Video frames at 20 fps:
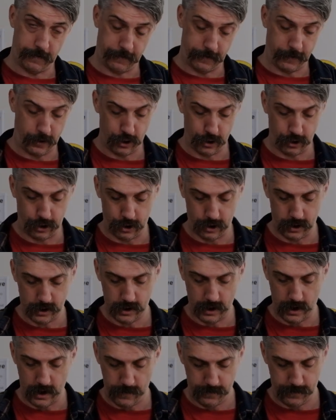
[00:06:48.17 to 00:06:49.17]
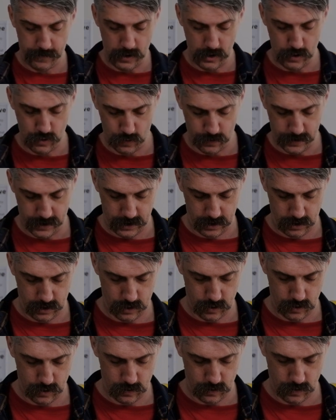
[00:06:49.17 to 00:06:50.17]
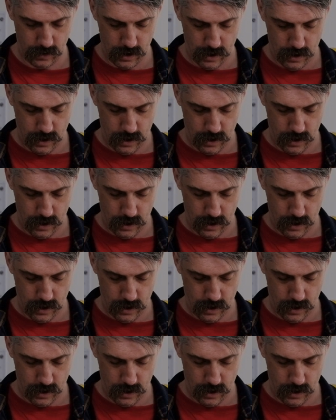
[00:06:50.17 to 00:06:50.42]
further if you want to